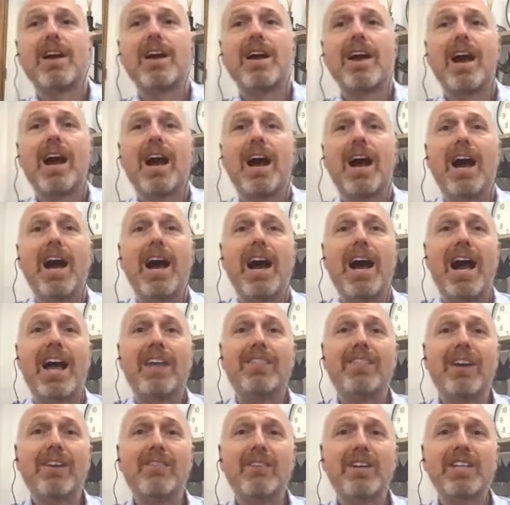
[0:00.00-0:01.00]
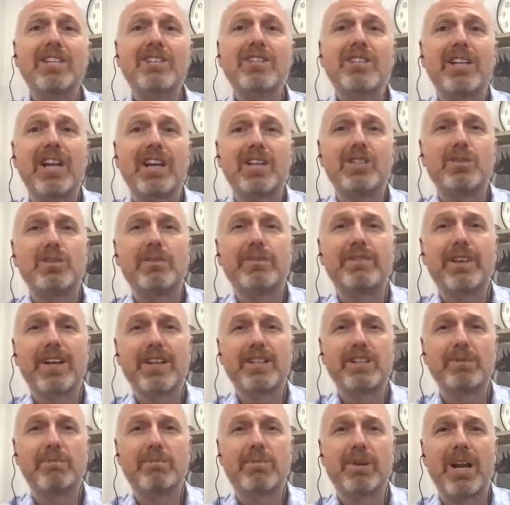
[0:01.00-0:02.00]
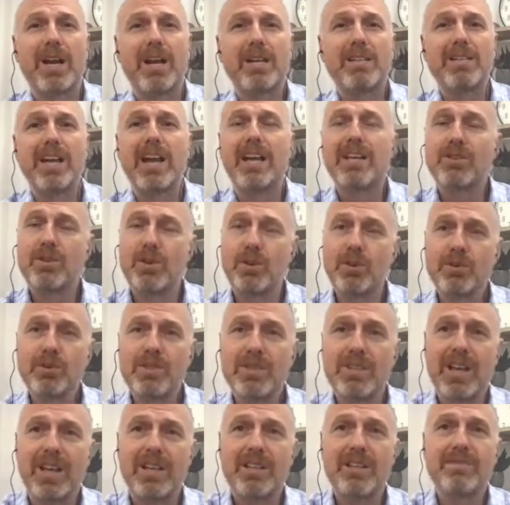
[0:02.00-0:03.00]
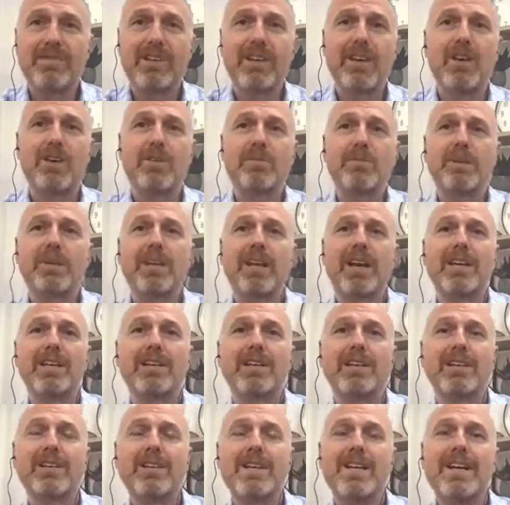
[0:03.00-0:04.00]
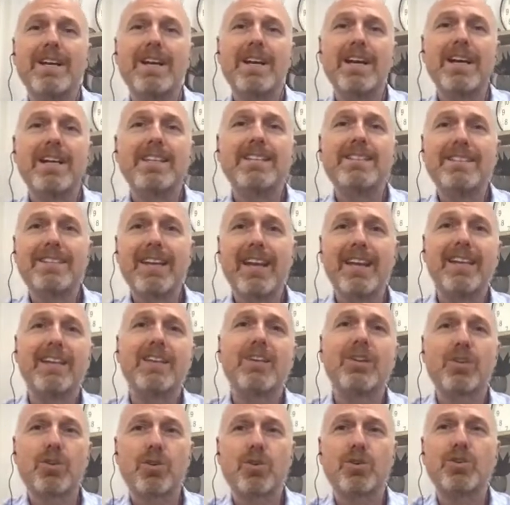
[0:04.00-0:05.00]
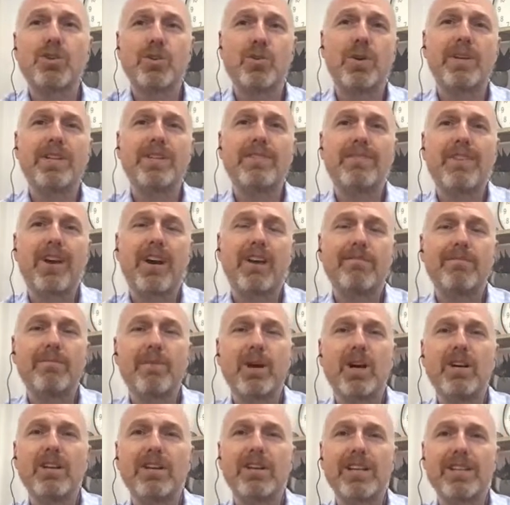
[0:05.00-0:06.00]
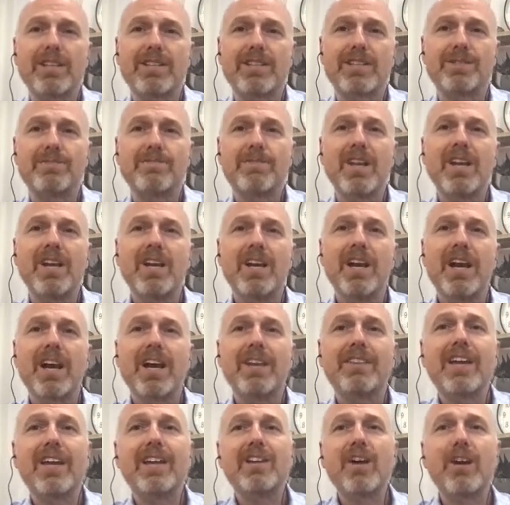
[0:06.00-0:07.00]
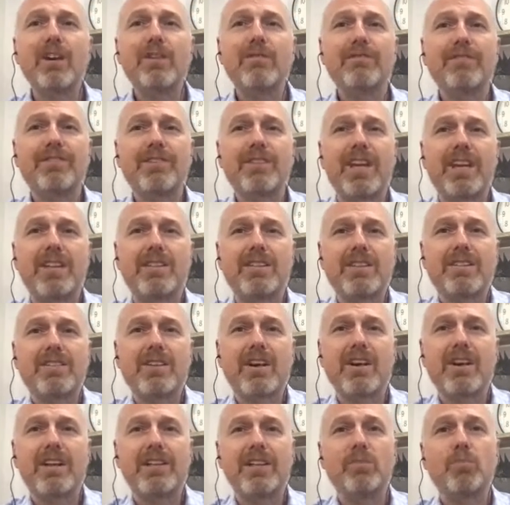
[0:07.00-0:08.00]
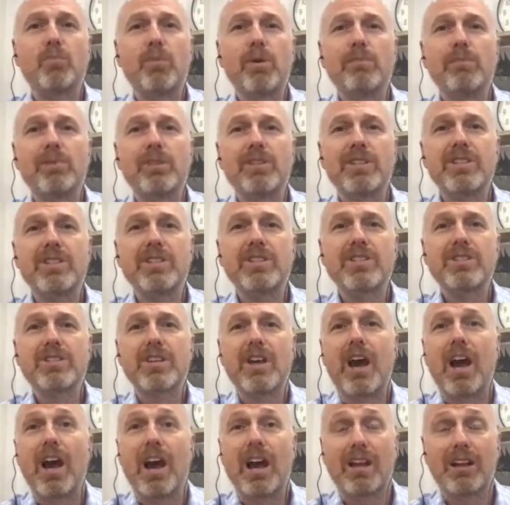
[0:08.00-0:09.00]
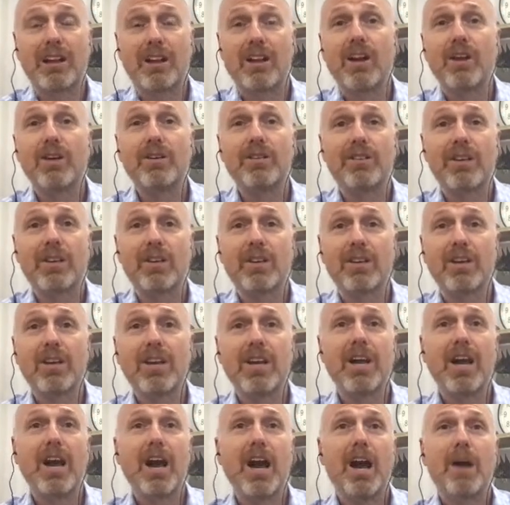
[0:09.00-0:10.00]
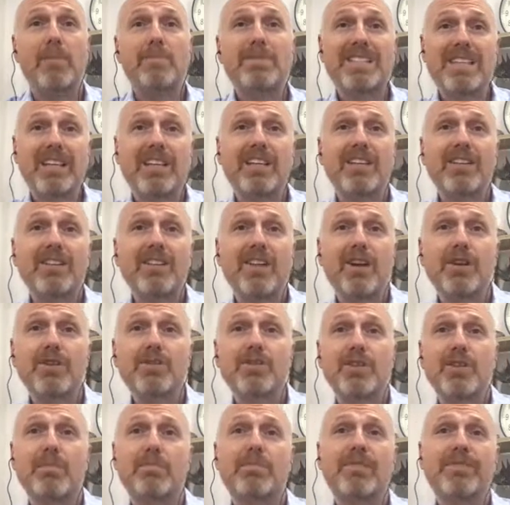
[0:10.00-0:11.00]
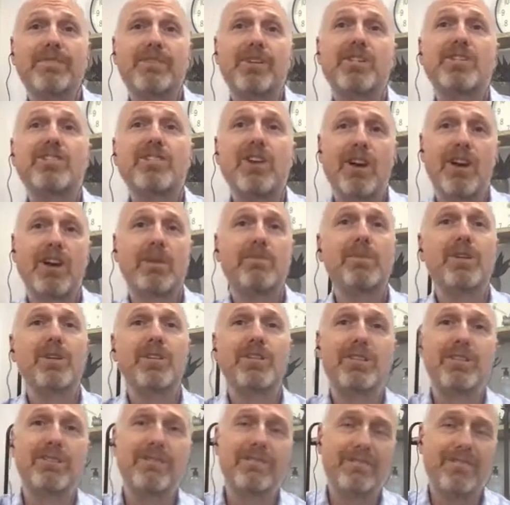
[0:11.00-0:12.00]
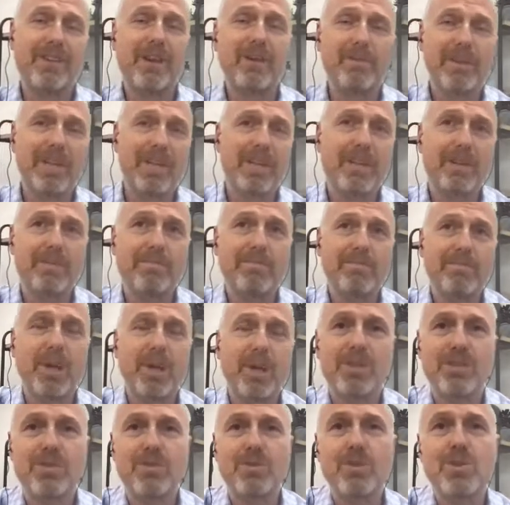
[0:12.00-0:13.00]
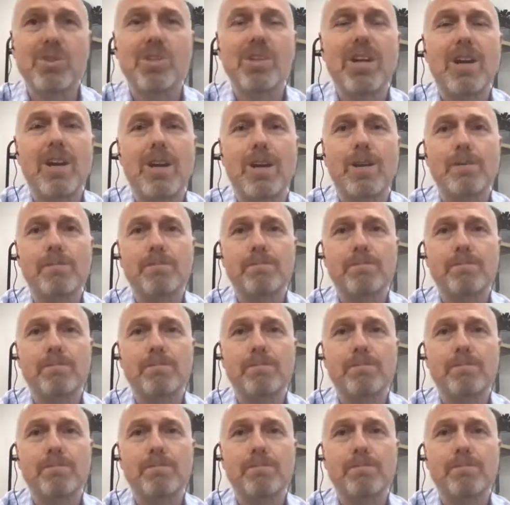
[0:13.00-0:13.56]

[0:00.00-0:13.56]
And they're an international fashion brand headquartered out of Copenhagen and selling across 25 markets. And they're known for their design in women's clothing, particularly those that prefer timeless and feminine and personal style.